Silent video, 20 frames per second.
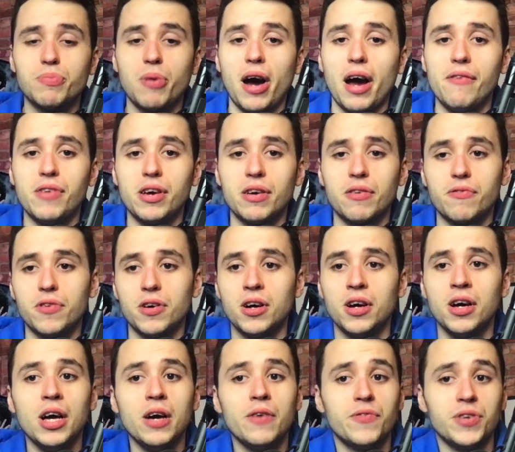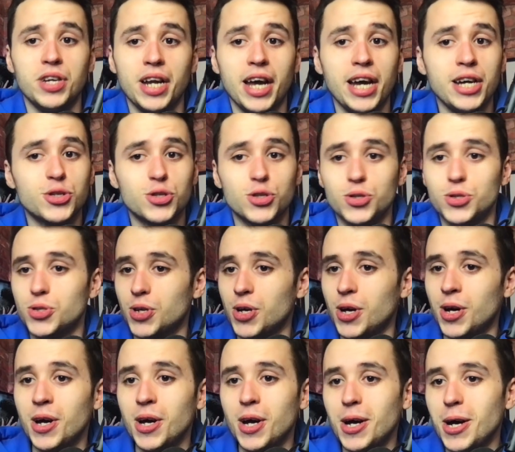But I think for the nation
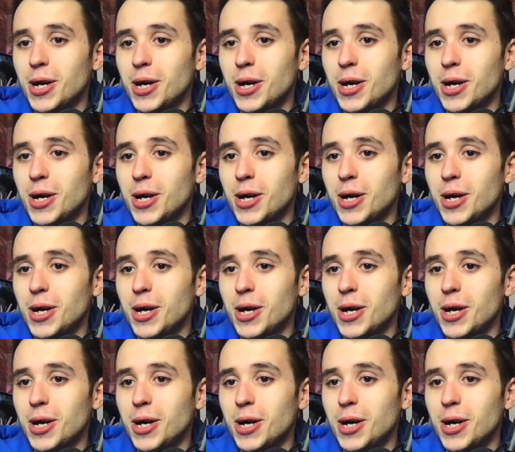to